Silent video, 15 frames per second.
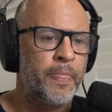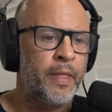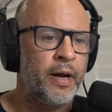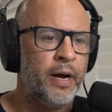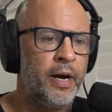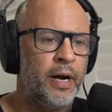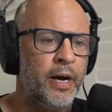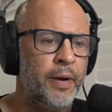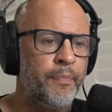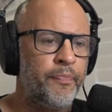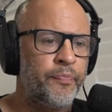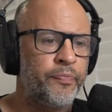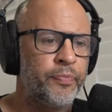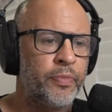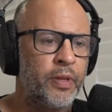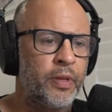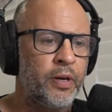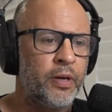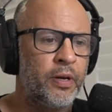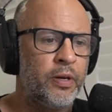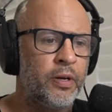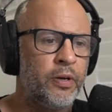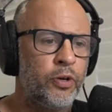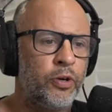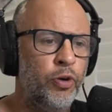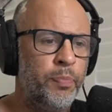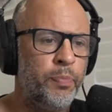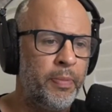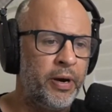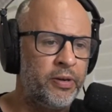
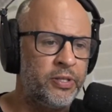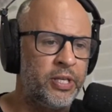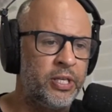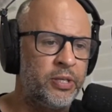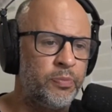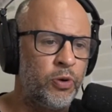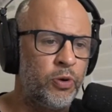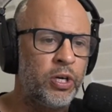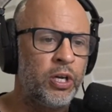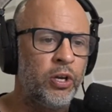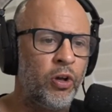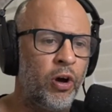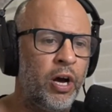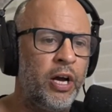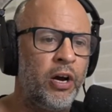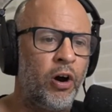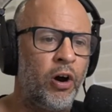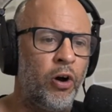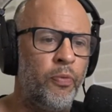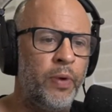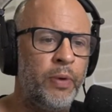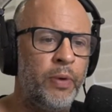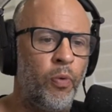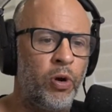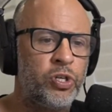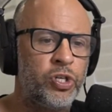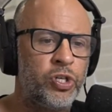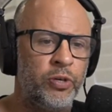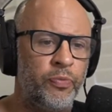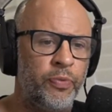Cooper Marin says, I'm not going to lie, I
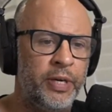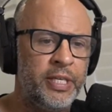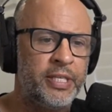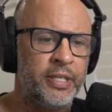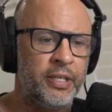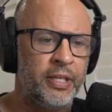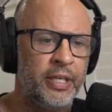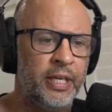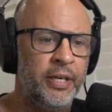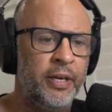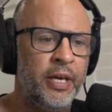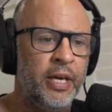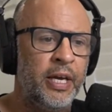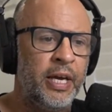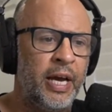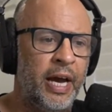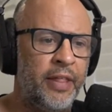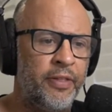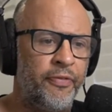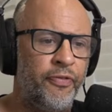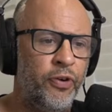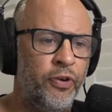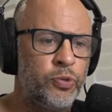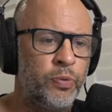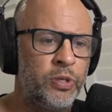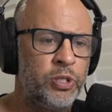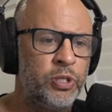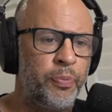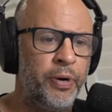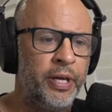rewatched it recently And the first one
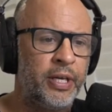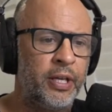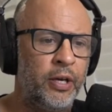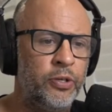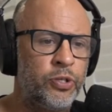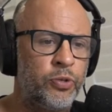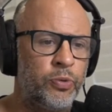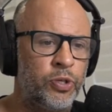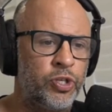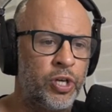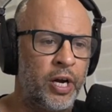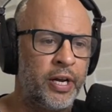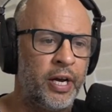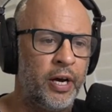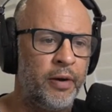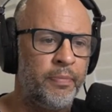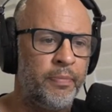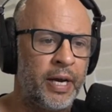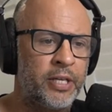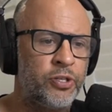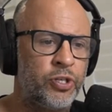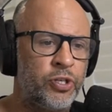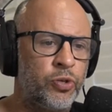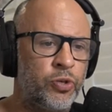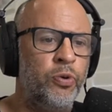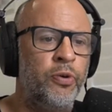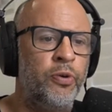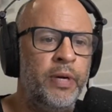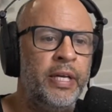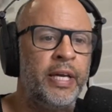is pretty close to a shutout. Max just
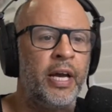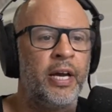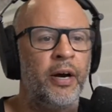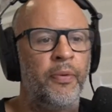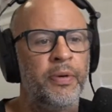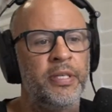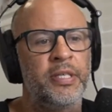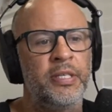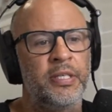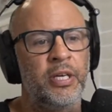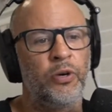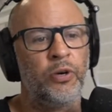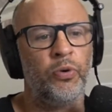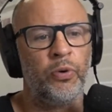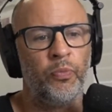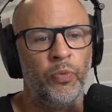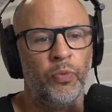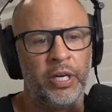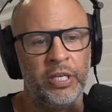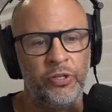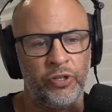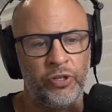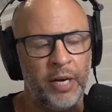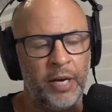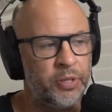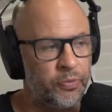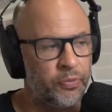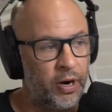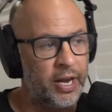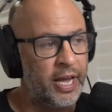couldn't really get going since he couldn't work his jabs
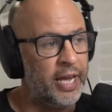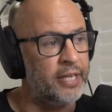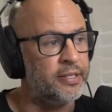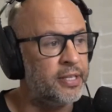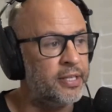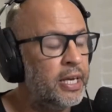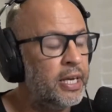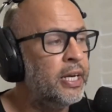and right hands.